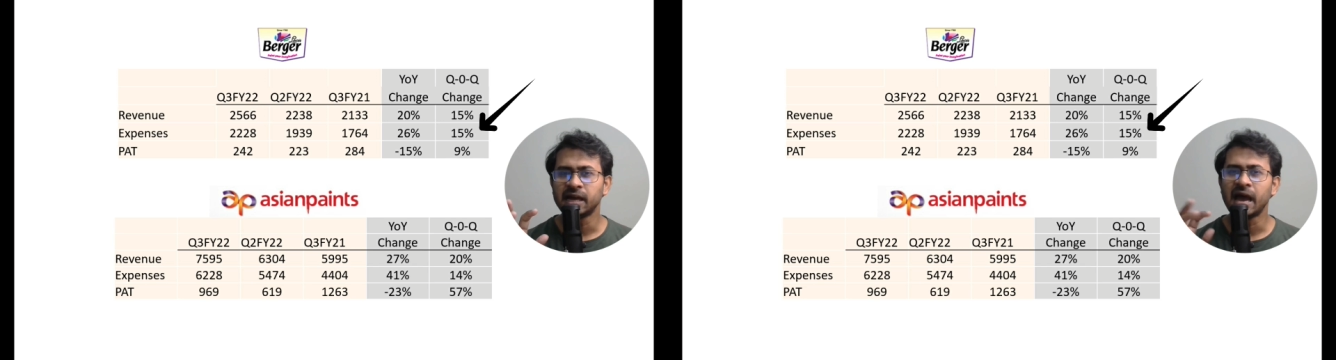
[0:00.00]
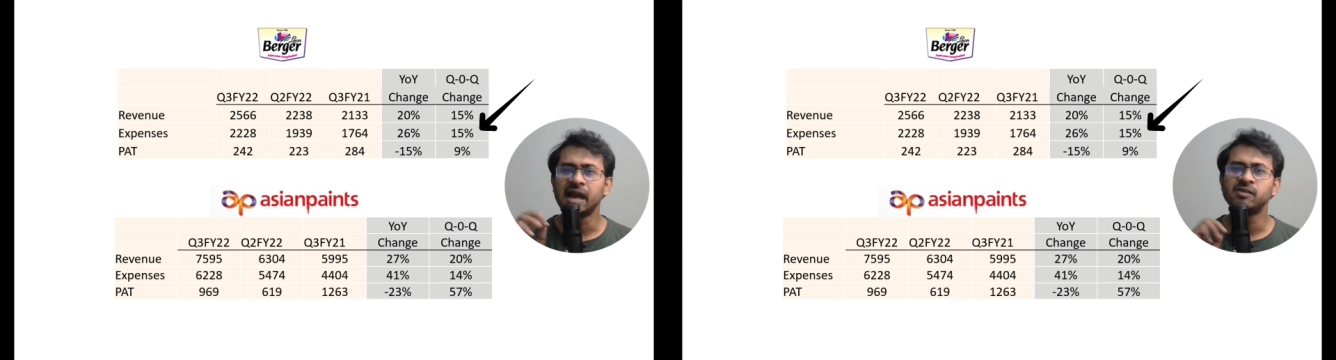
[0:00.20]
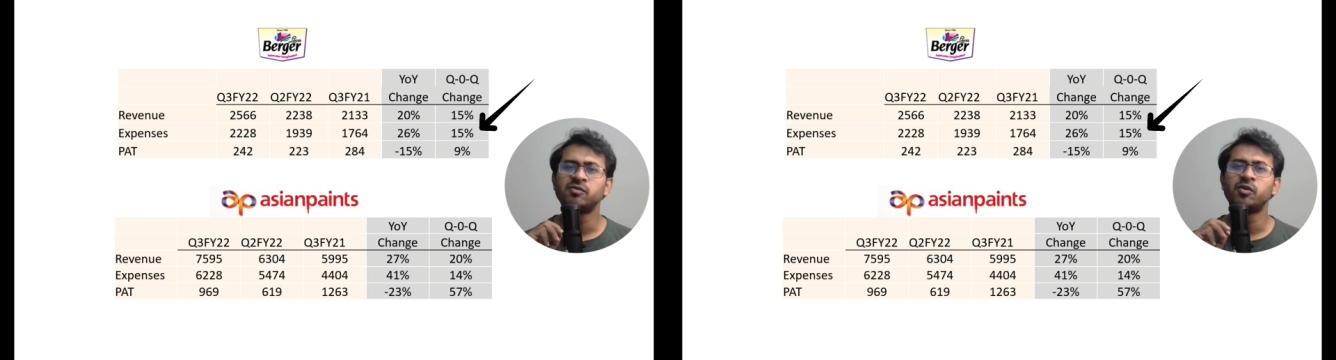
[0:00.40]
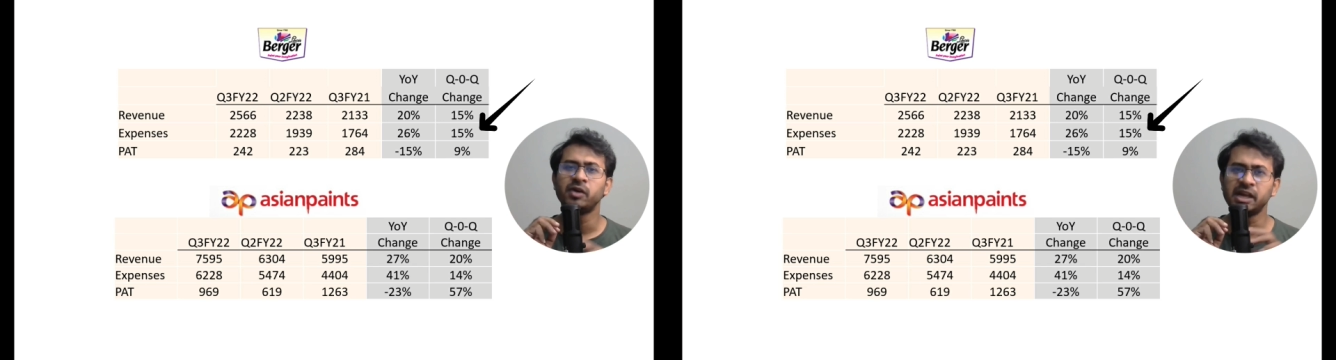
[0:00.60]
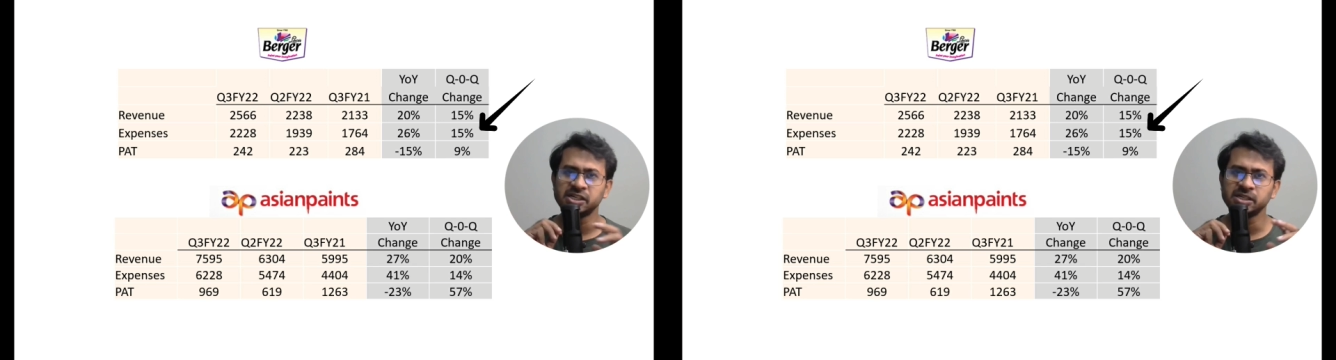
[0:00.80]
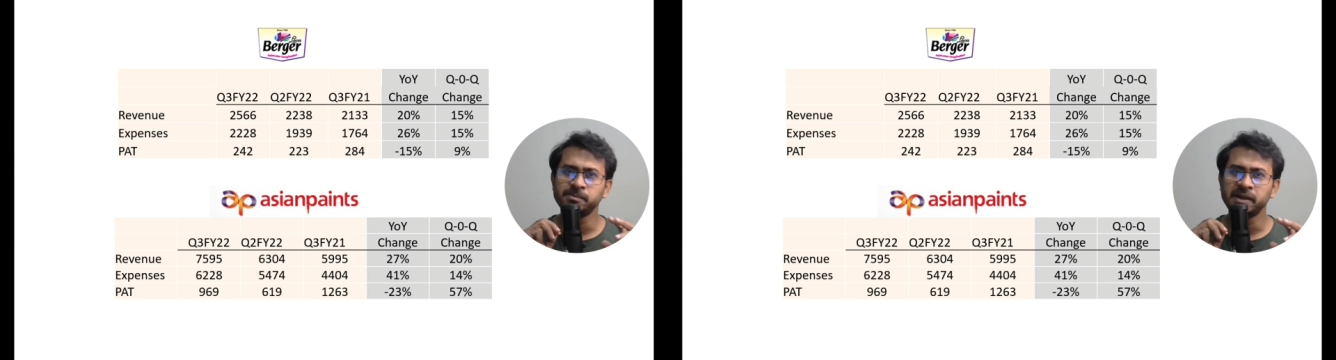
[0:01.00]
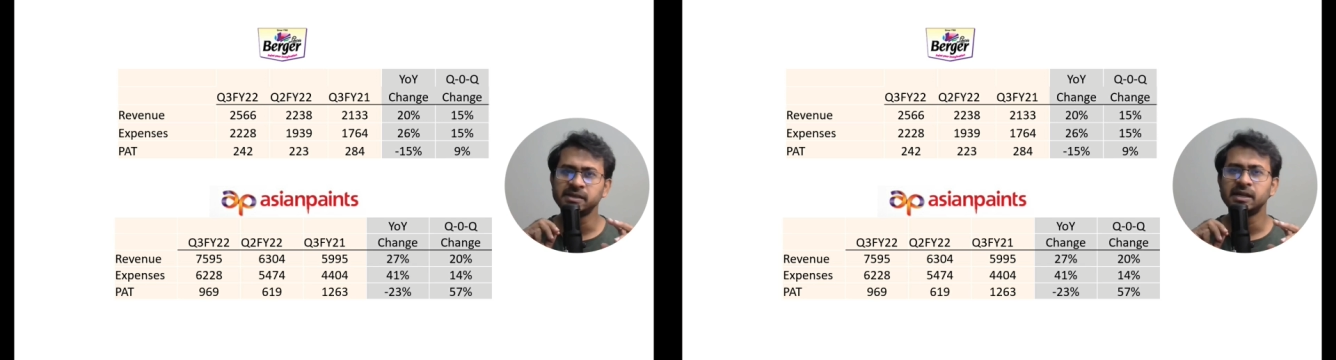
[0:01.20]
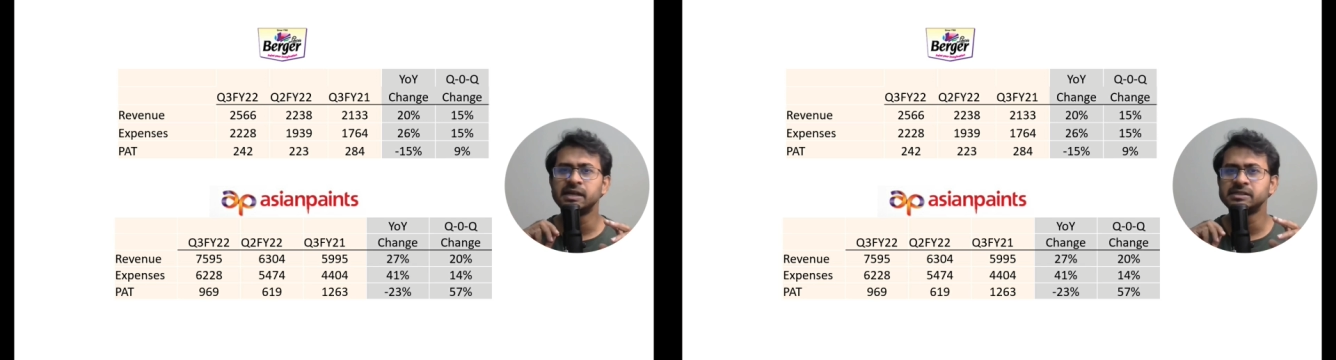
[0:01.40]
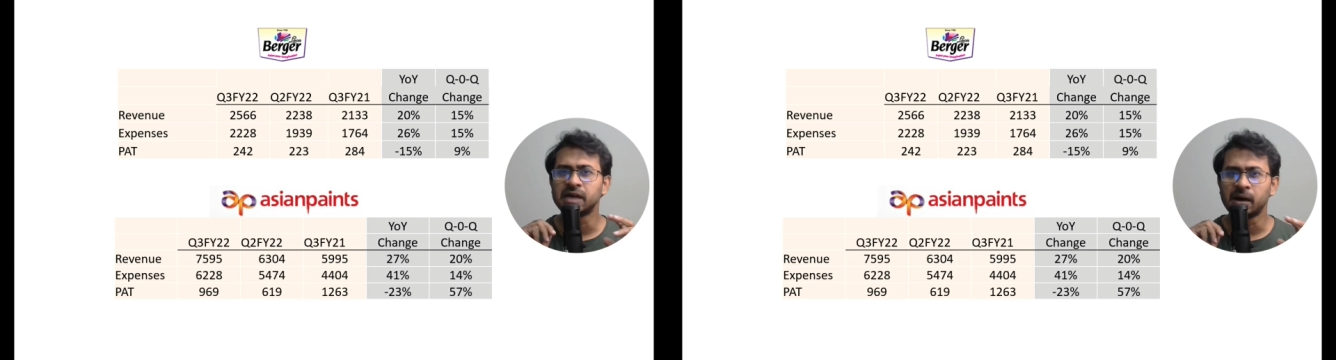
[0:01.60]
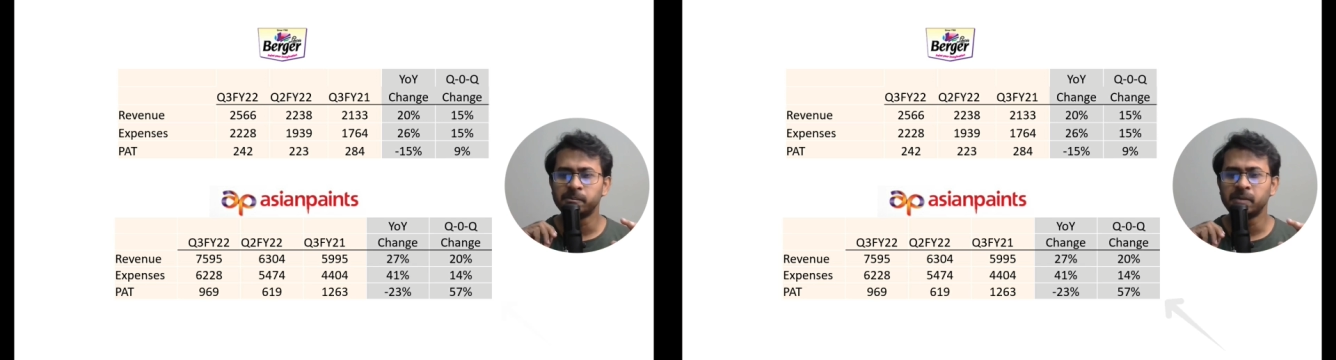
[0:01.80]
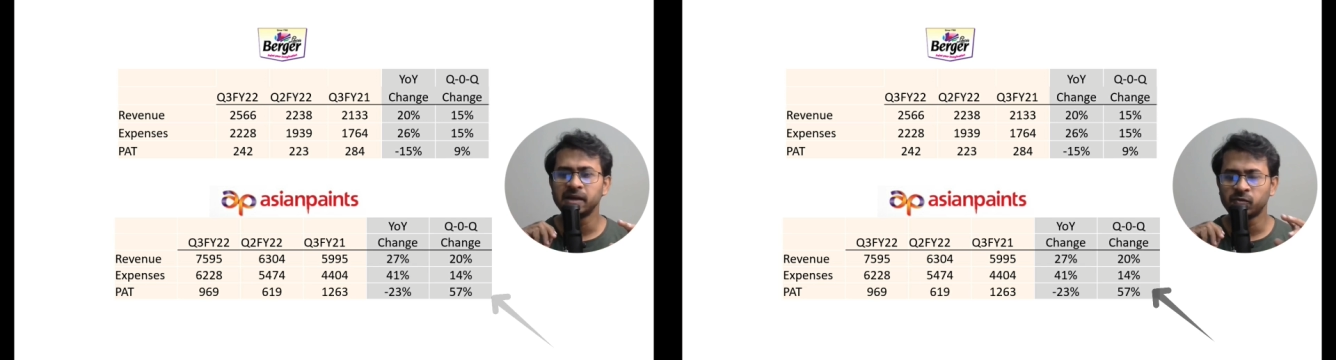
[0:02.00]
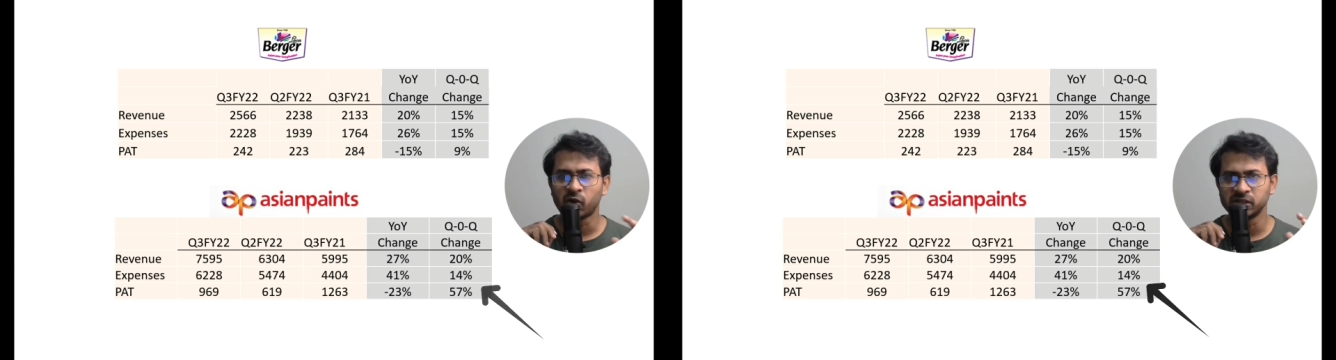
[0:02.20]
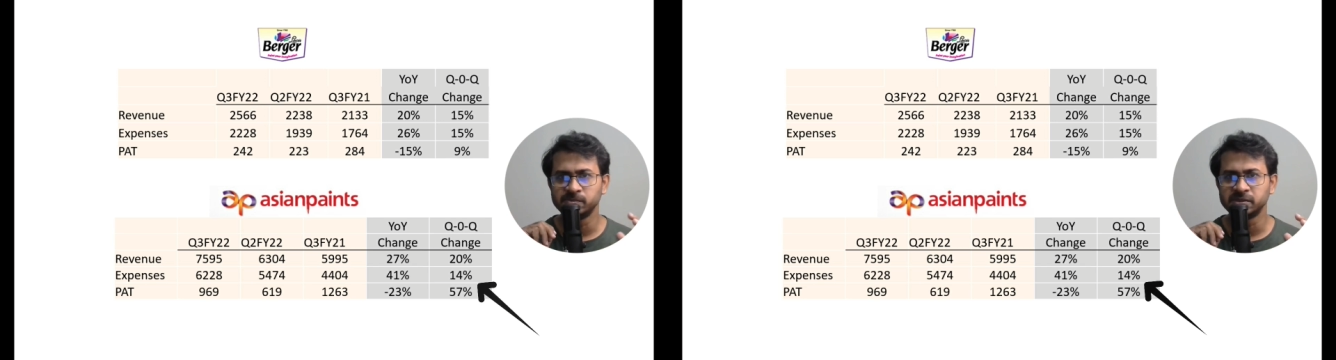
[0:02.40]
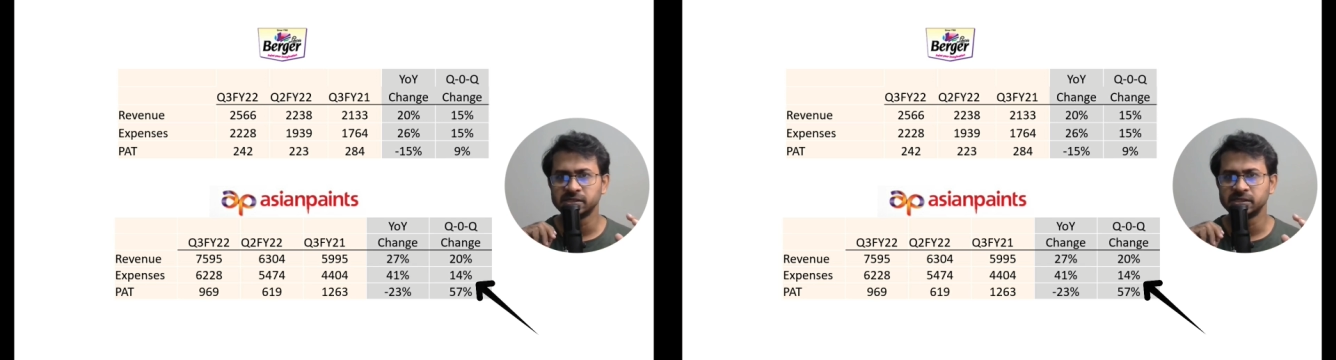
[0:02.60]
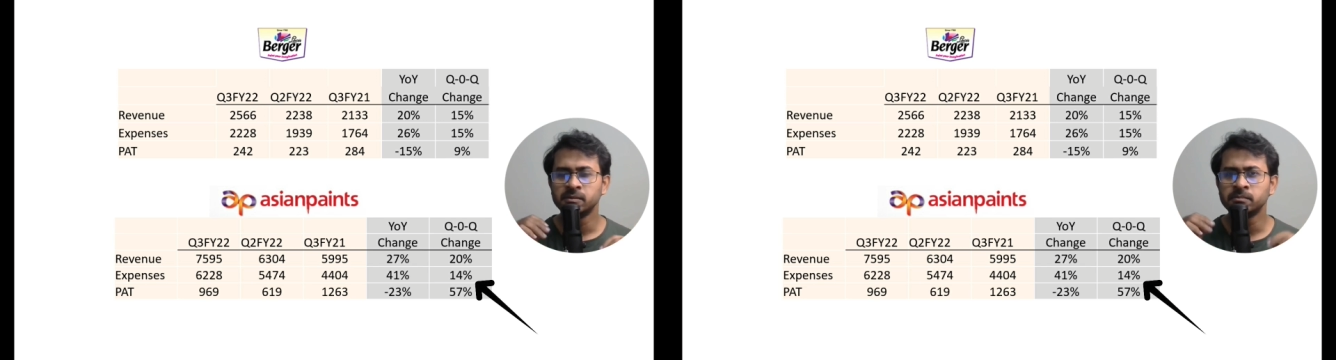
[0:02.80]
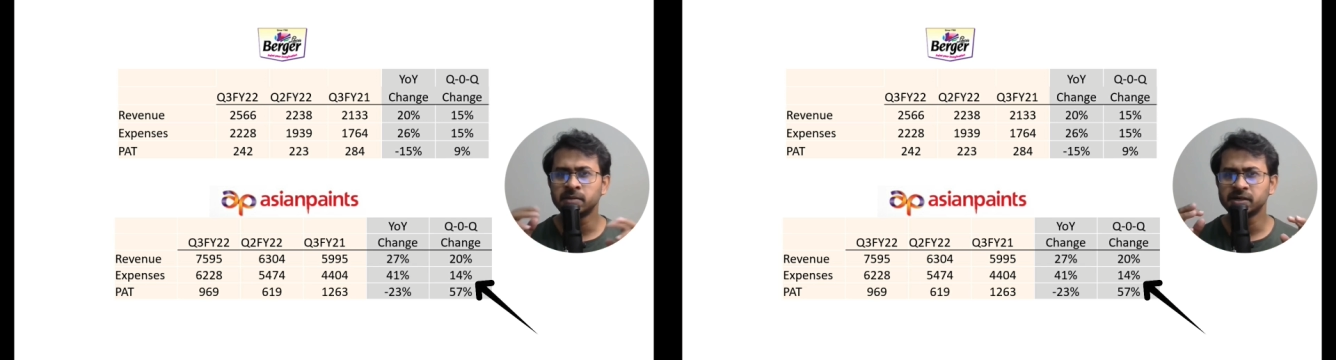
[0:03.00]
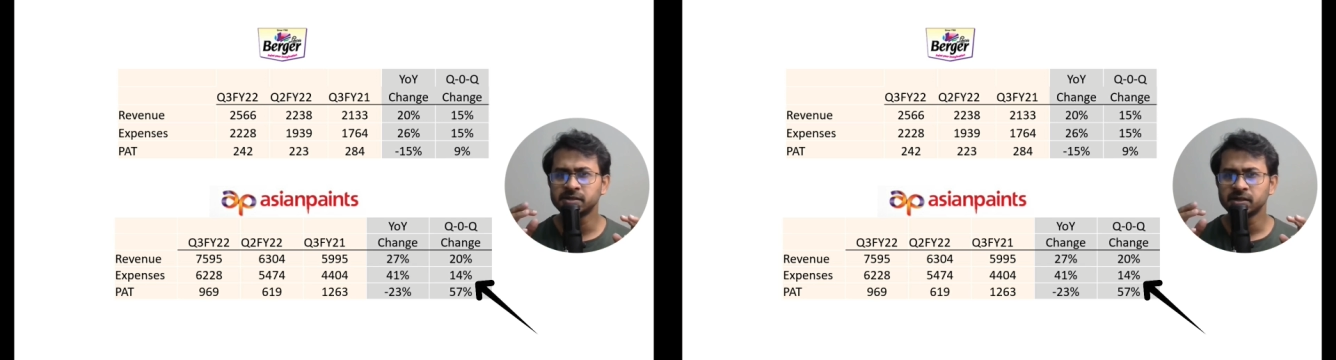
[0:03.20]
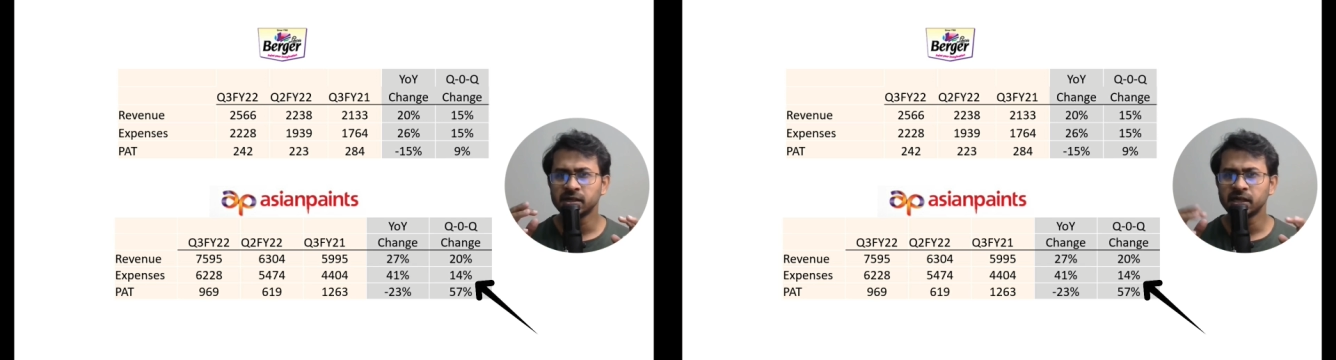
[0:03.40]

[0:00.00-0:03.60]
and for Asian Paint, it is up by 14%. But